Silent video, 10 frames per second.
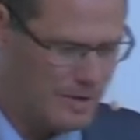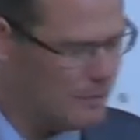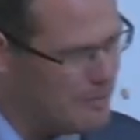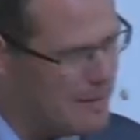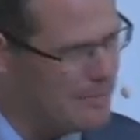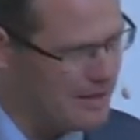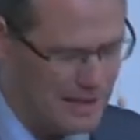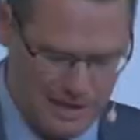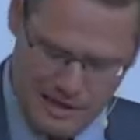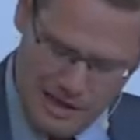But remember
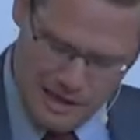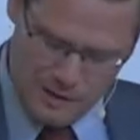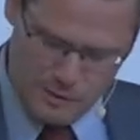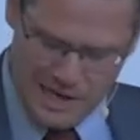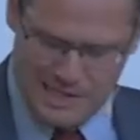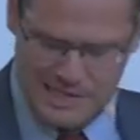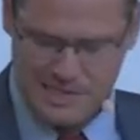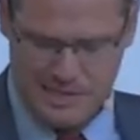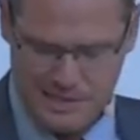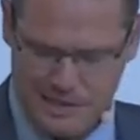then,
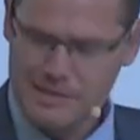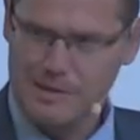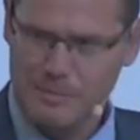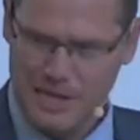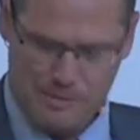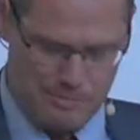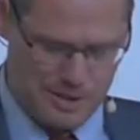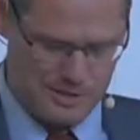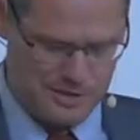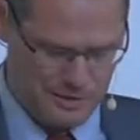rest doesn't mean
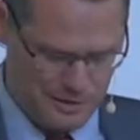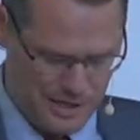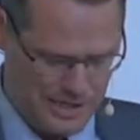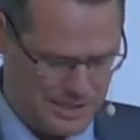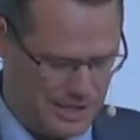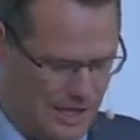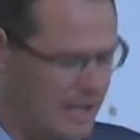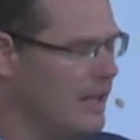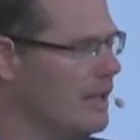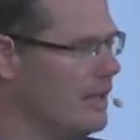personal lazy
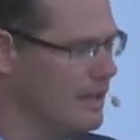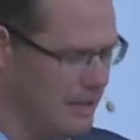day.